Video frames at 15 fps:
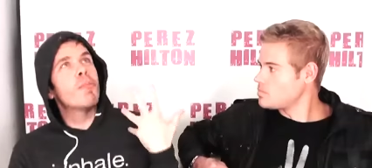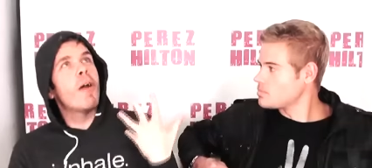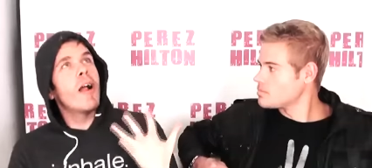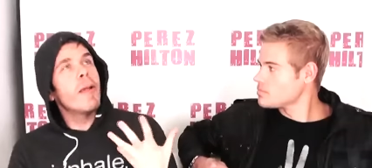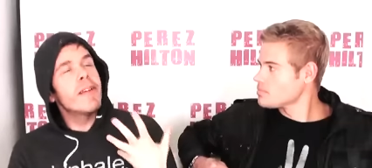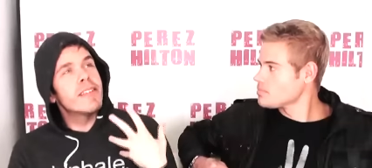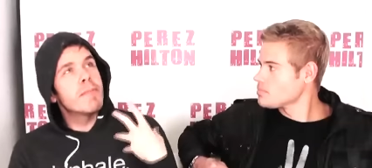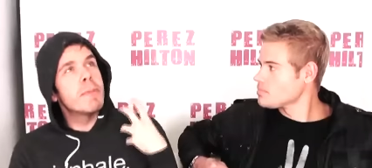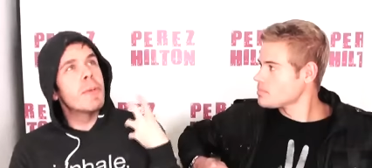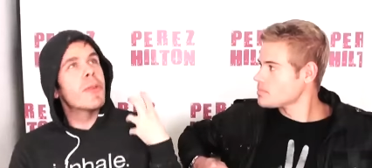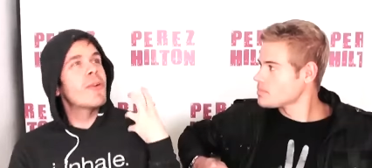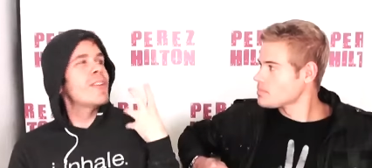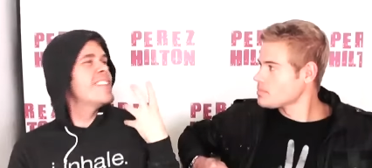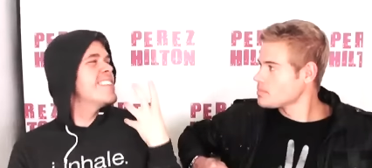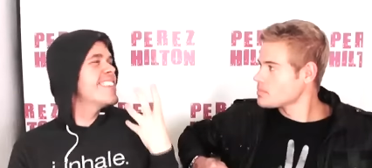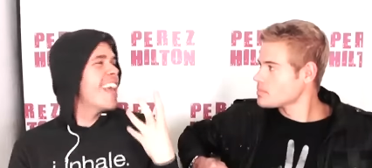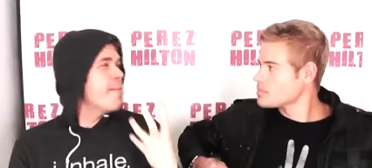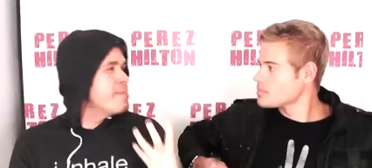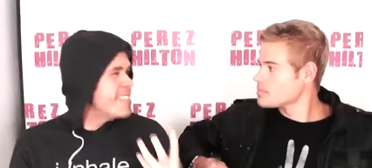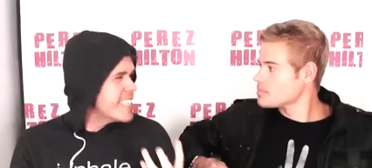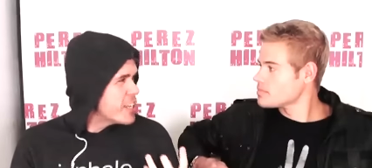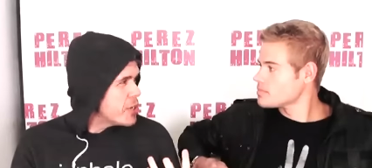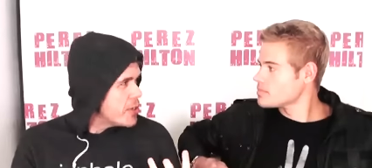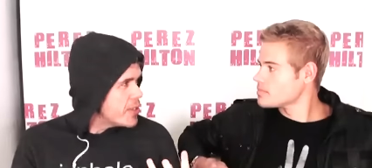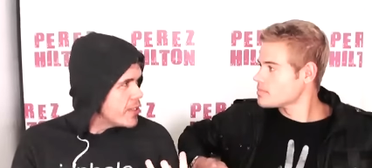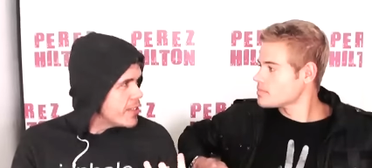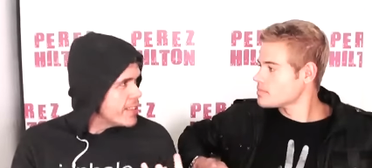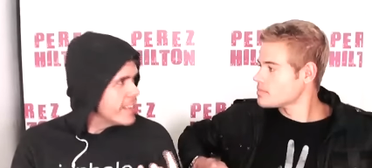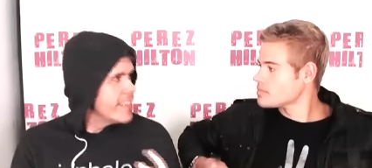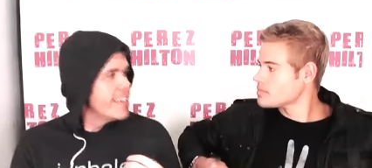Speaker 1: are probably some people that are
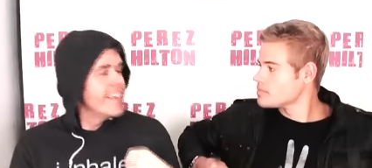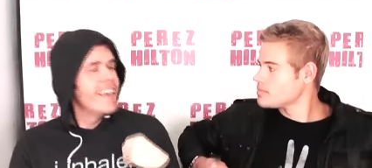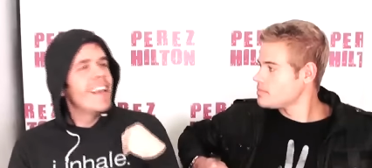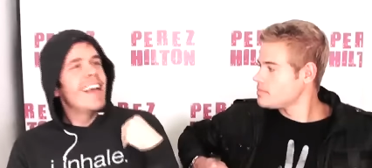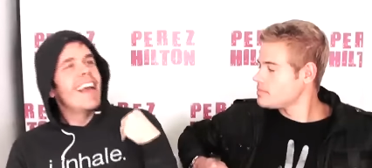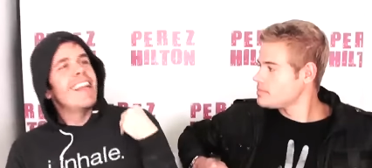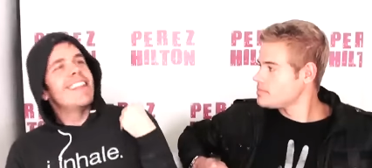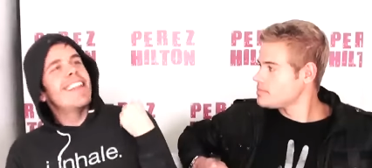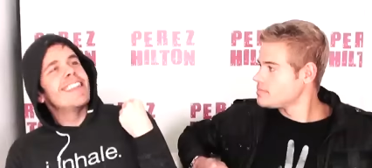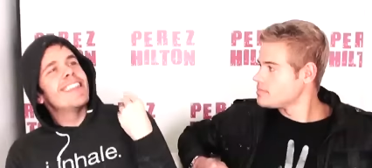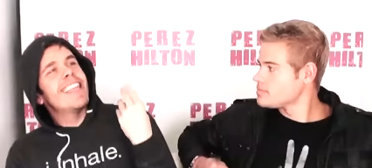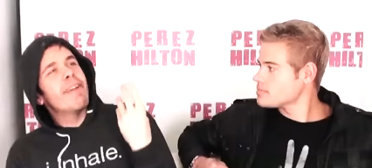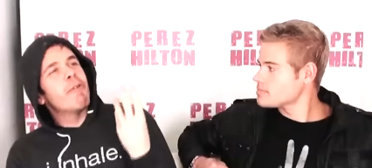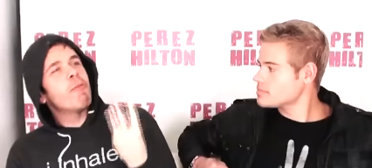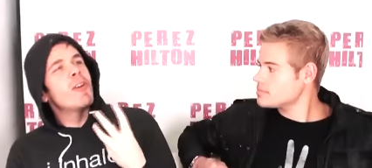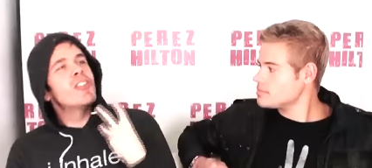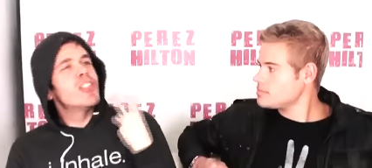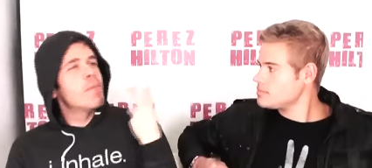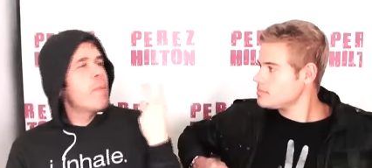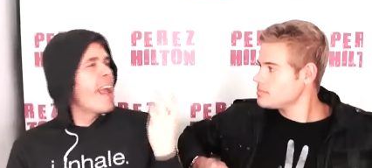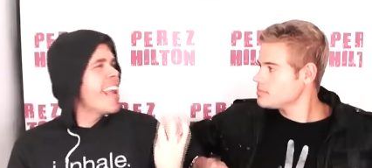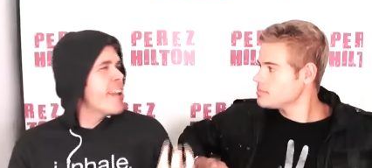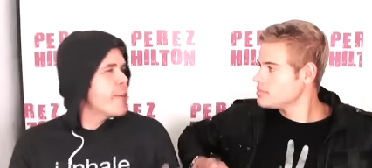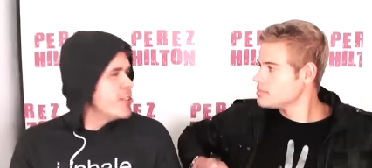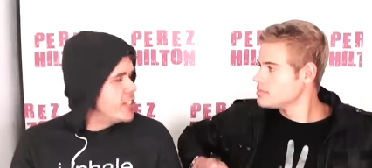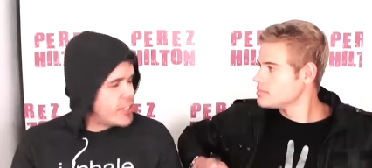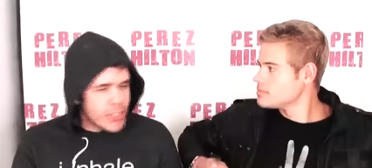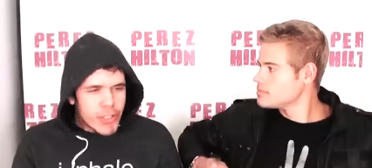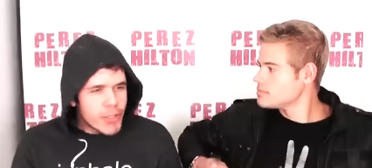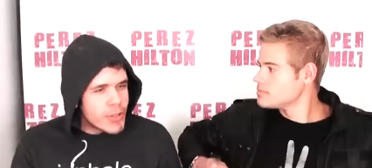skeptical, and that they would want you to pay your
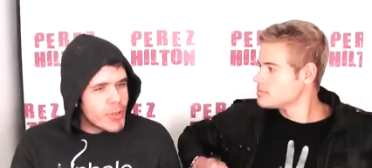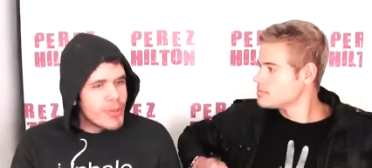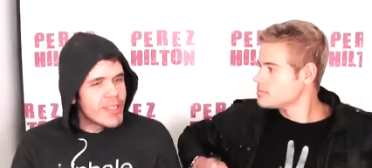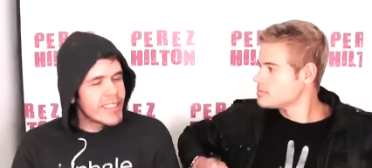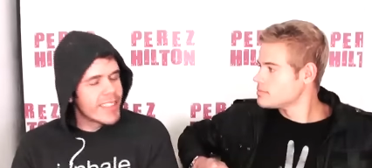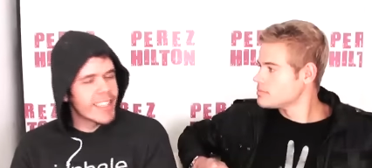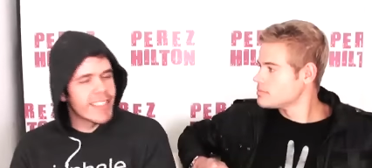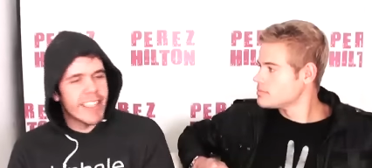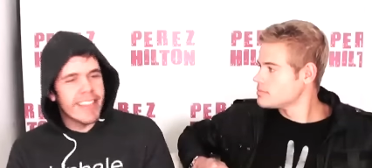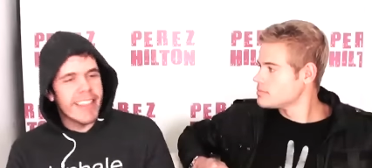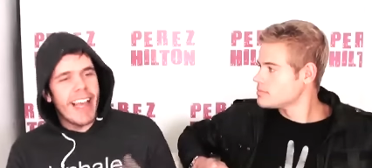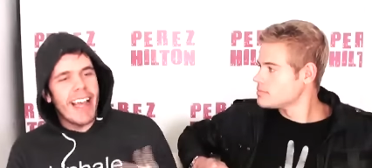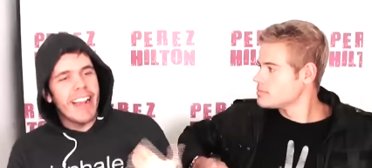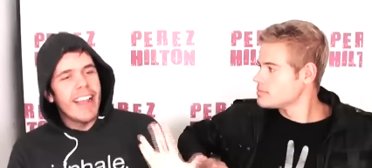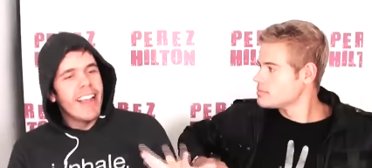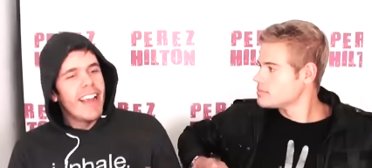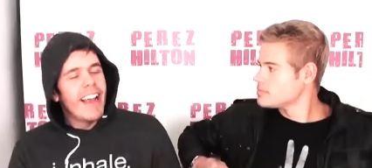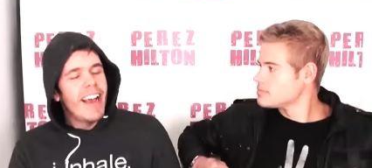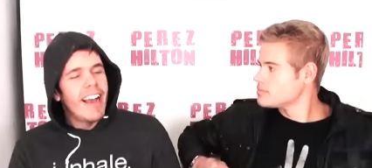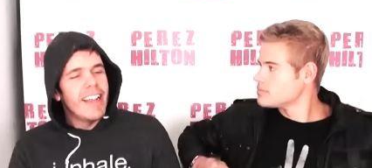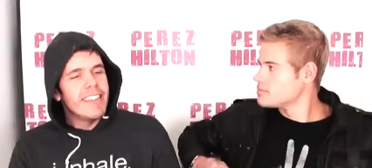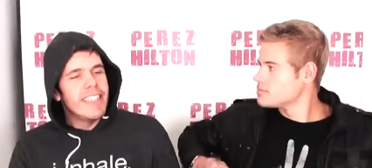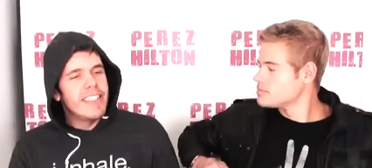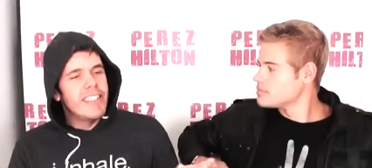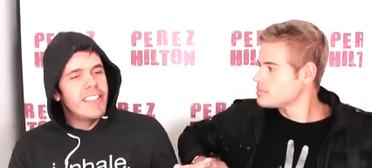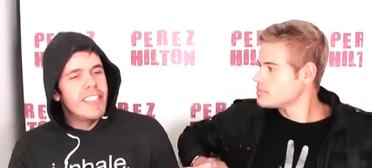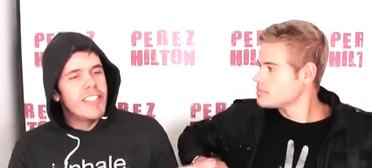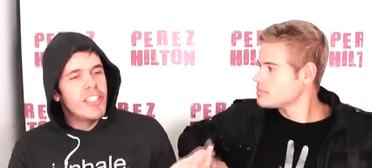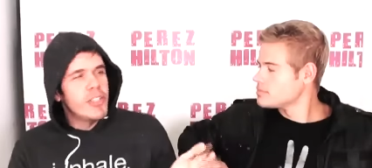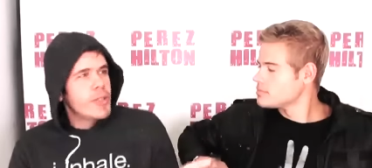dues and things like that.
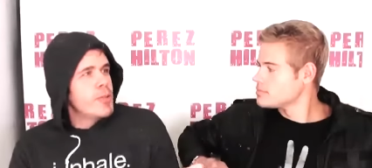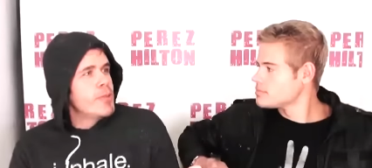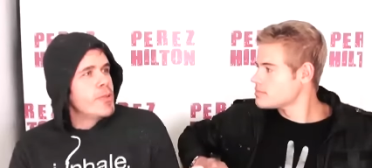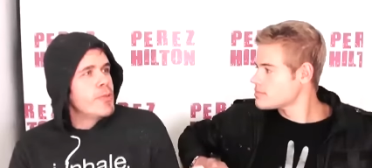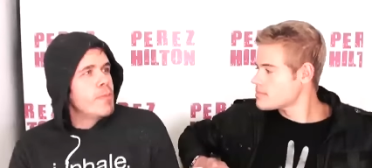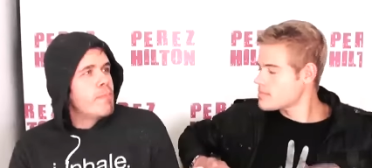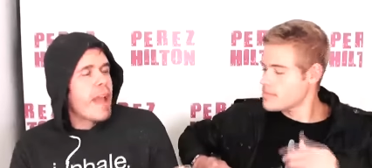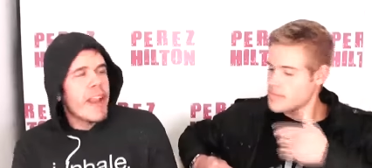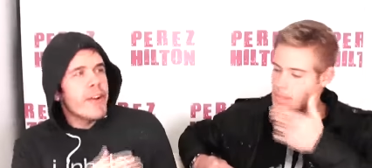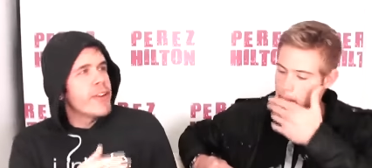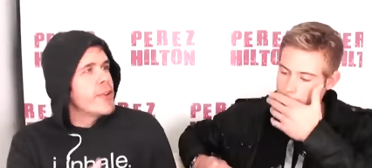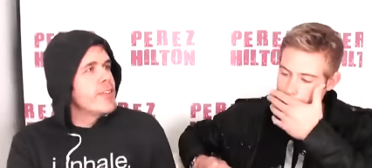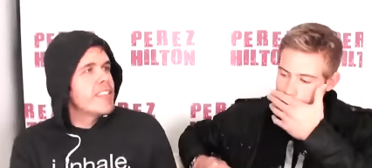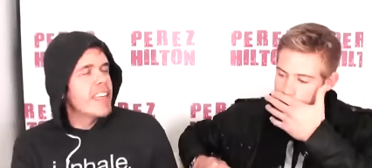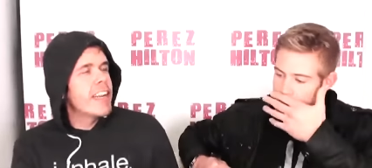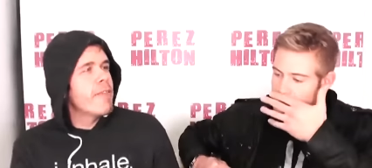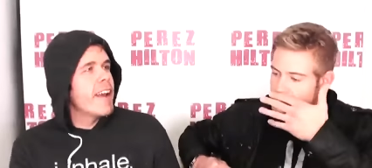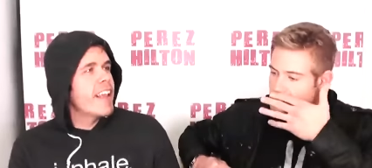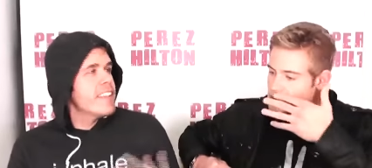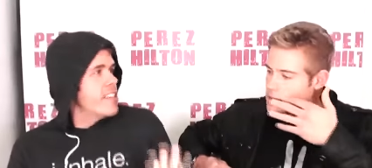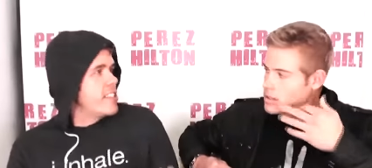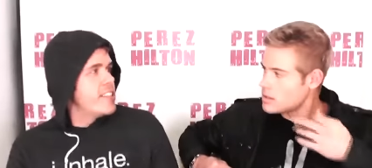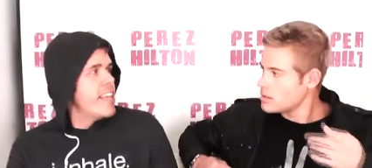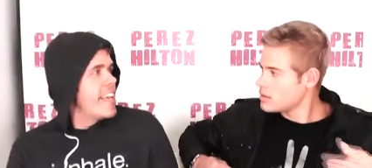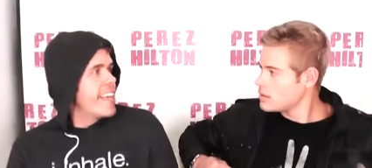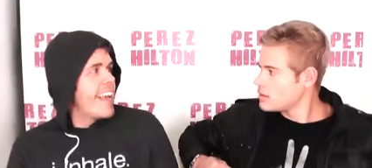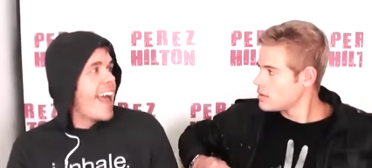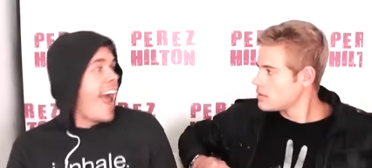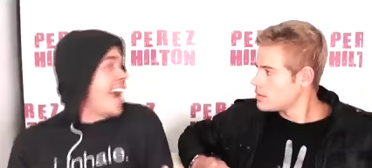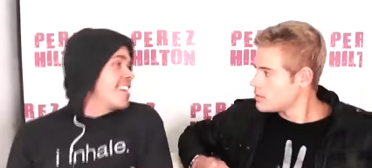Did you pay your dues in any way? Like, did you take
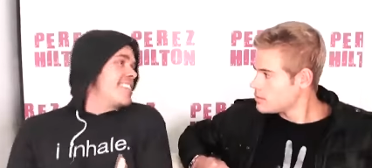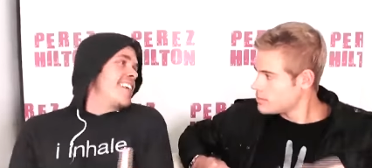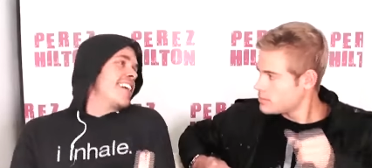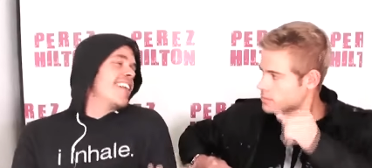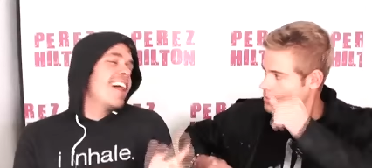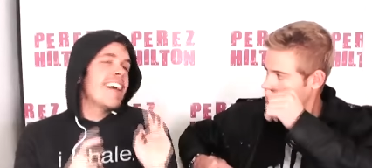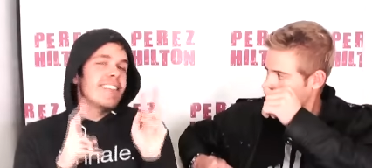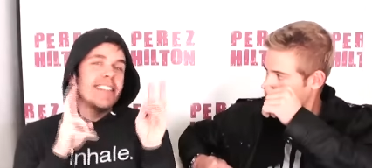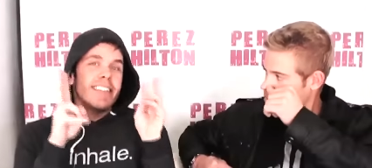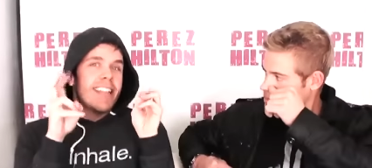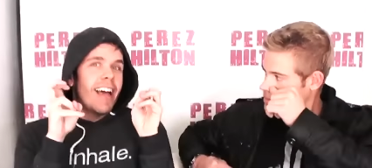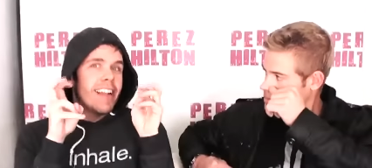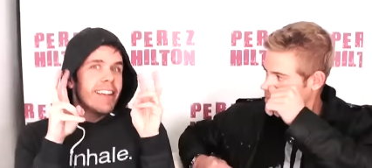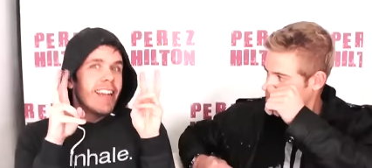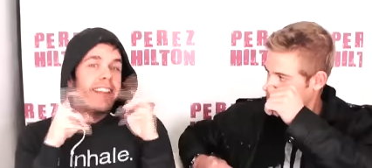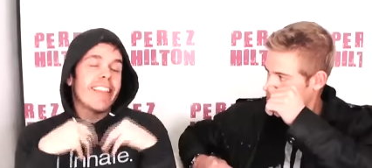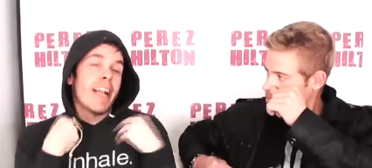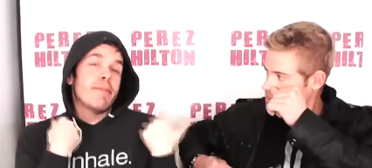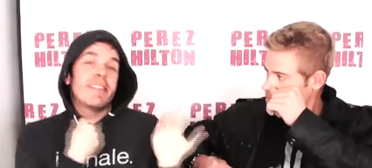acting classes? Not that I'm